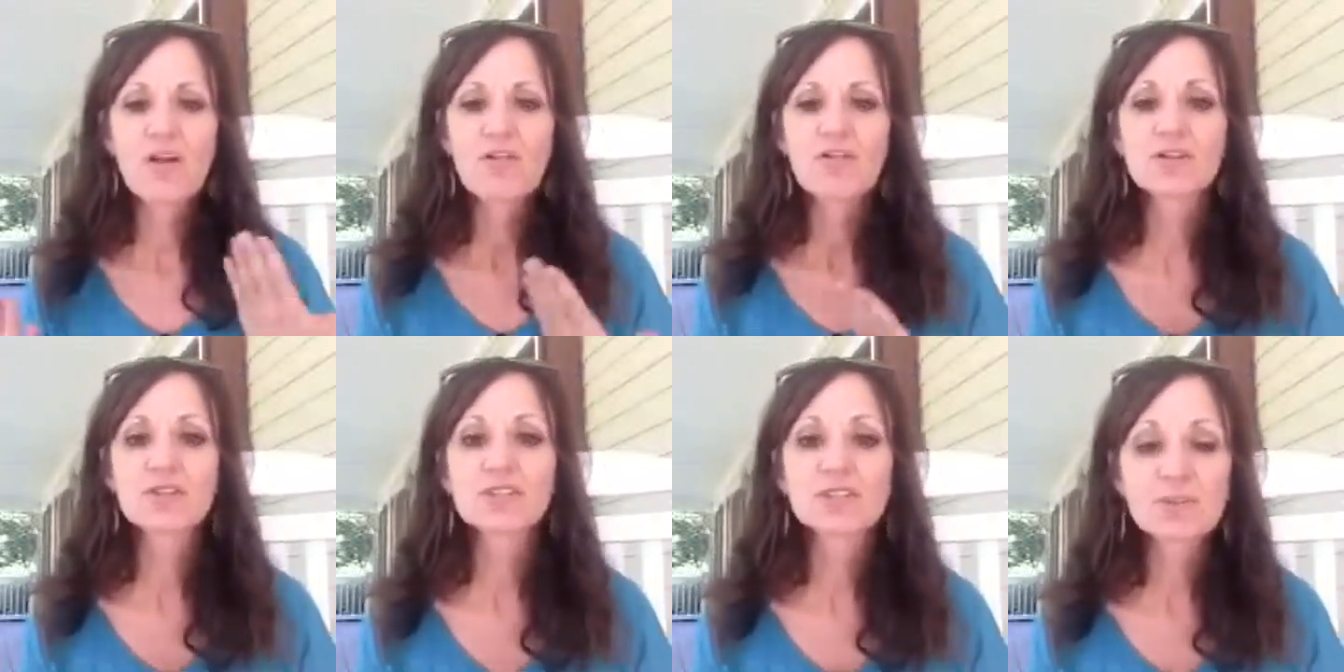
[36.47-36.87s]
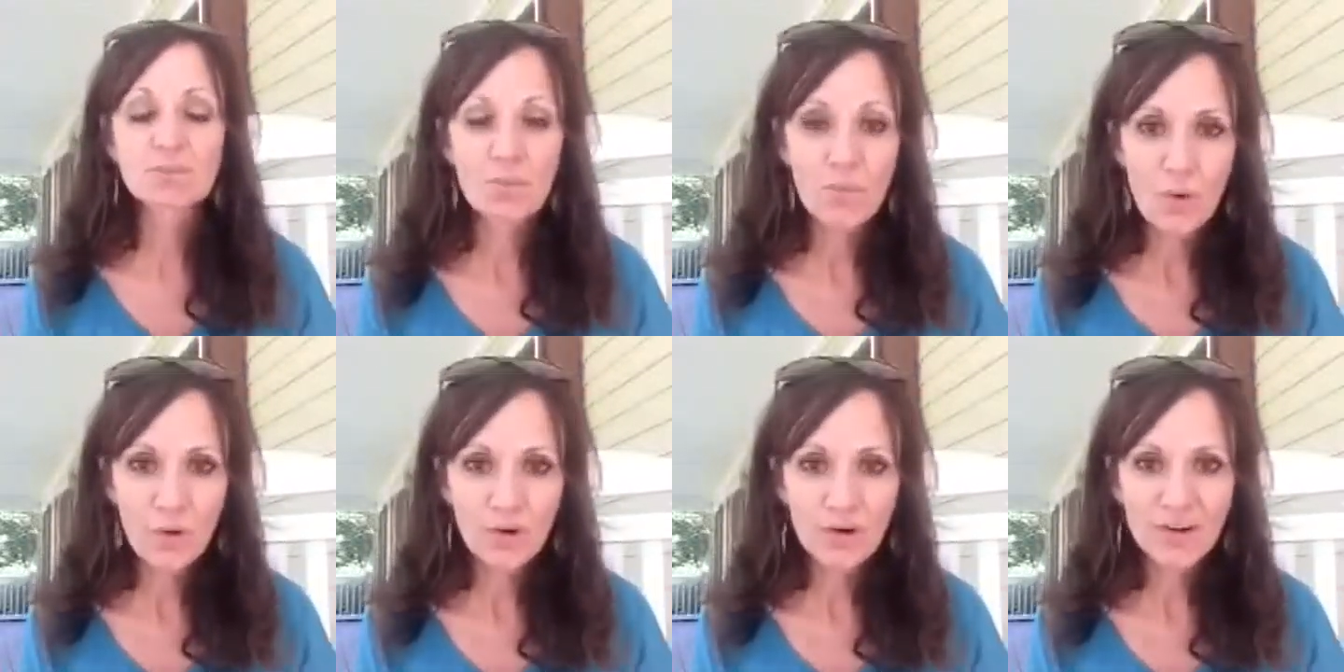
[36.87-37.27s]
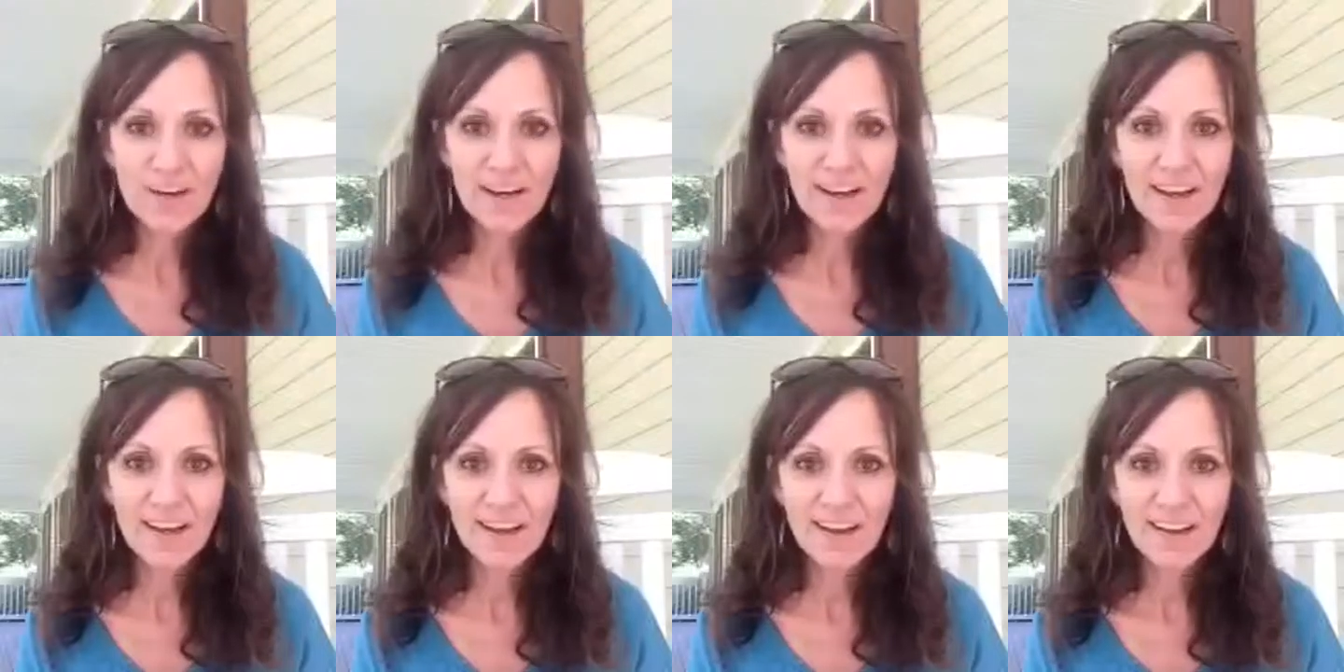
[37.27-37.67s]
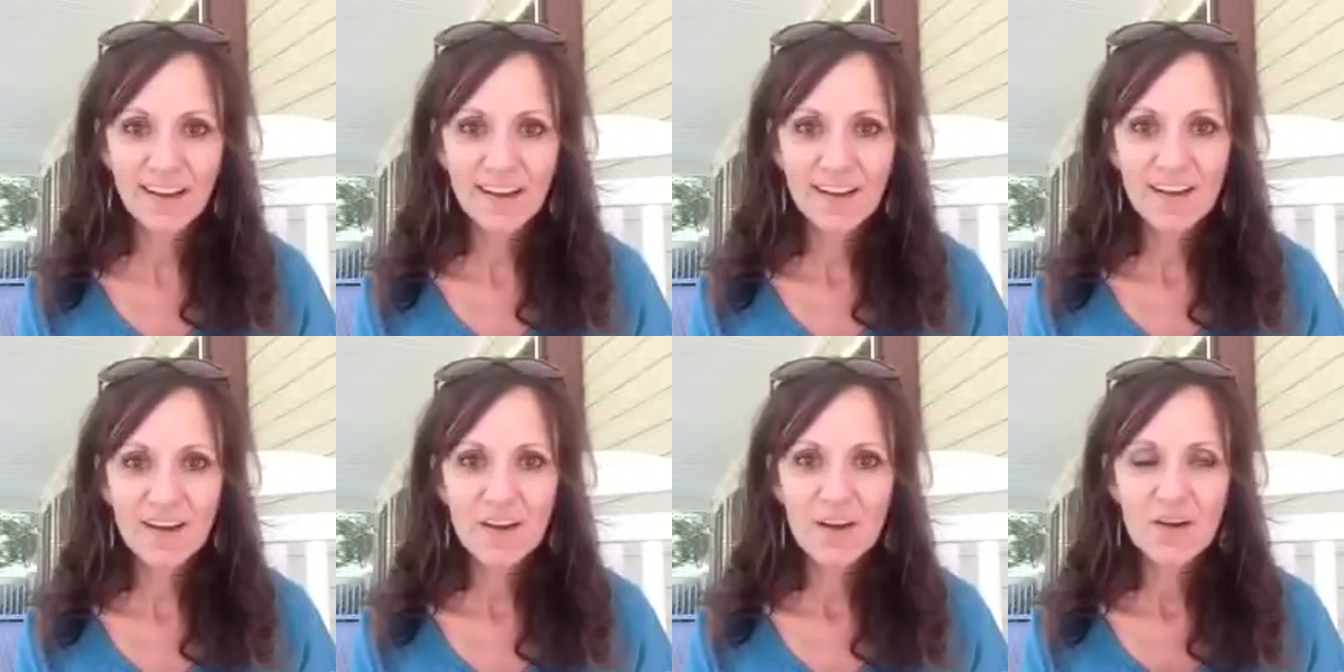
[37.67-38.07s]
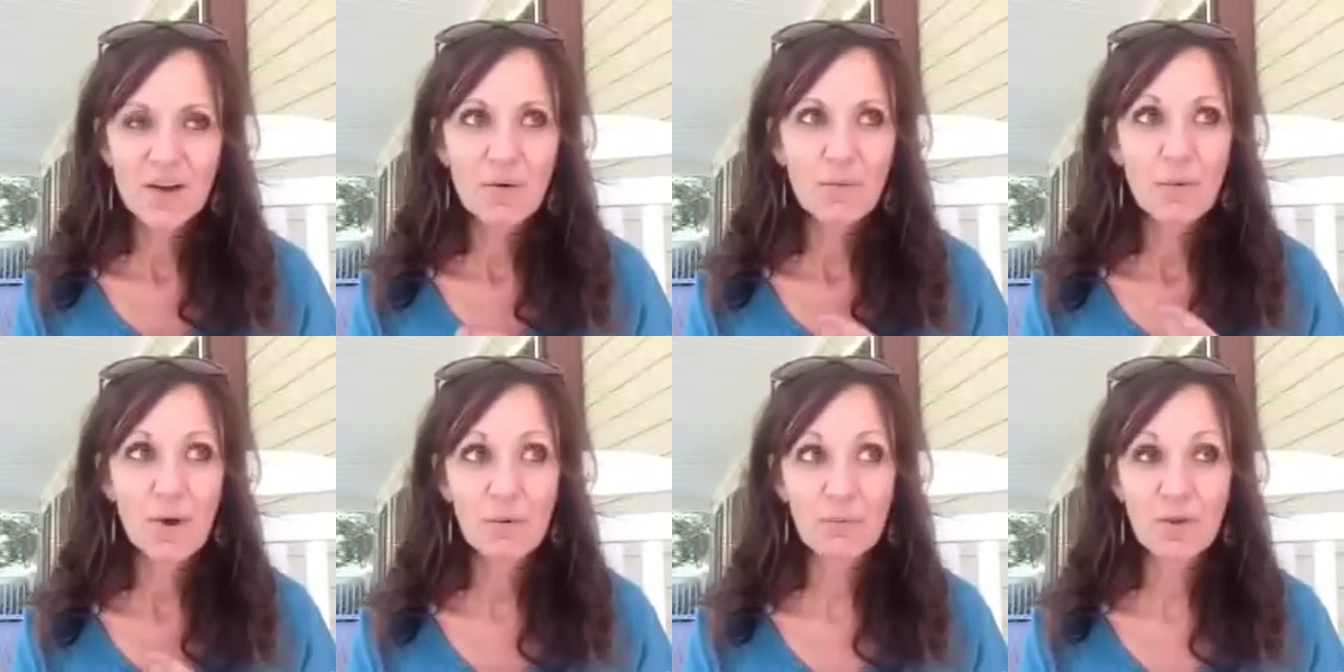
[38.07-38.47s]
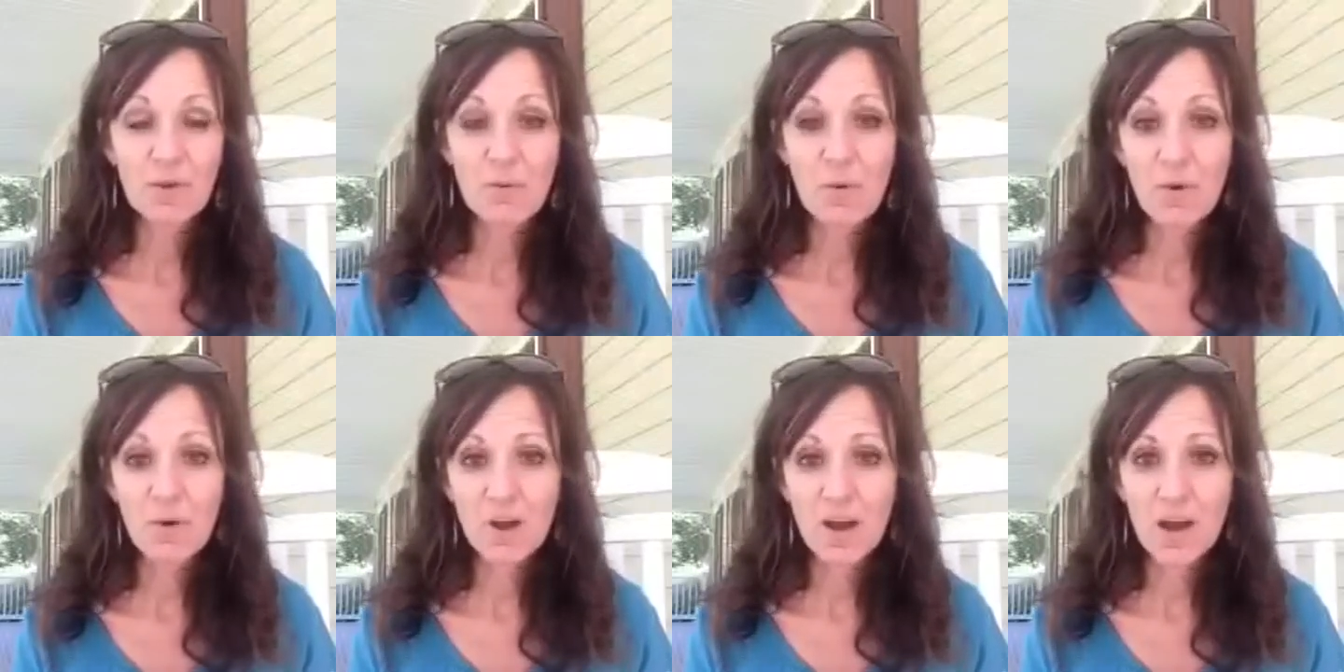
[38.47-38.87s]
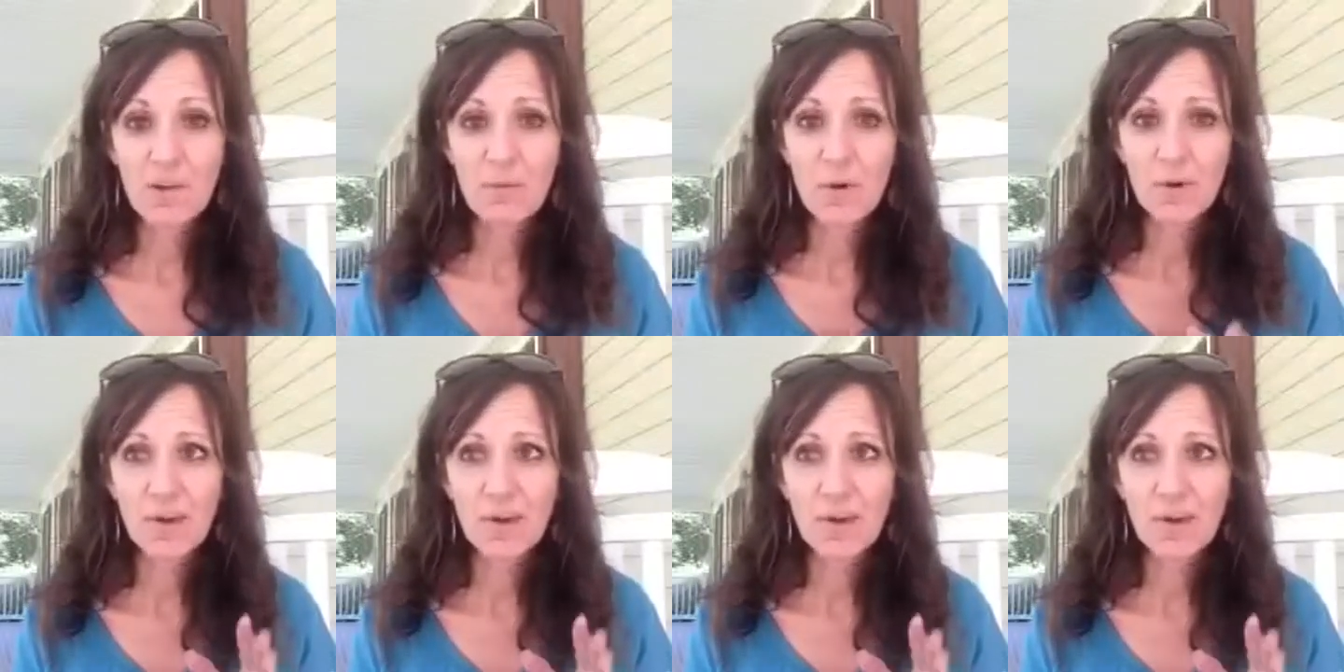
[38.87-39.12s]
This morning when we woke up,